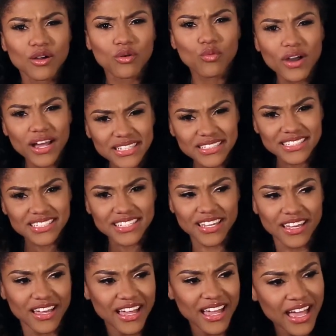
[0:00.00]
What?
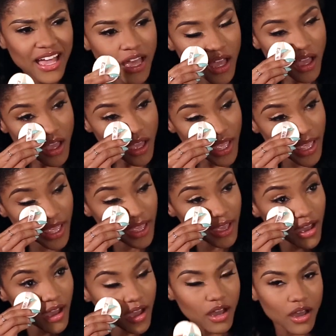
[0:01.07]

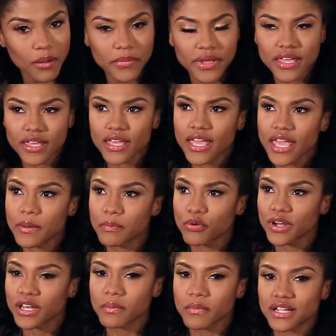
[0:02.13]
He
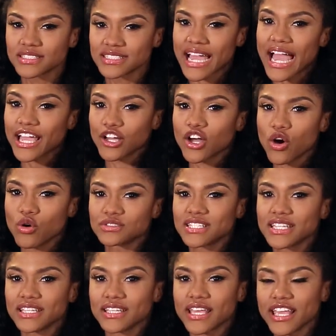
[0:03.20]
pretty much got ghost.
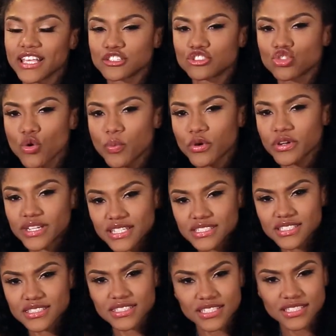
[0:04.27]
He super
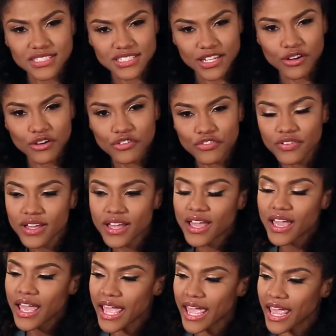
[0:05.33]
distanced himself,
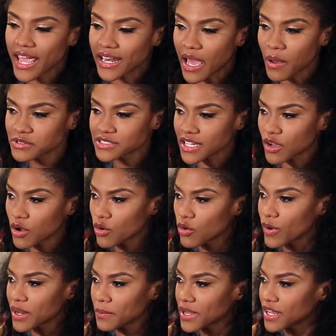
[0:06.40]
and I was like, oh
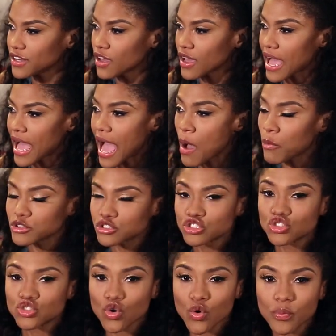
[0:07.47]
wait a minute. No, I was
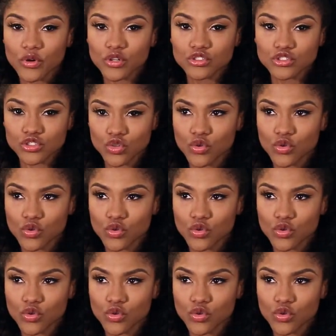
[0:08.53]
super.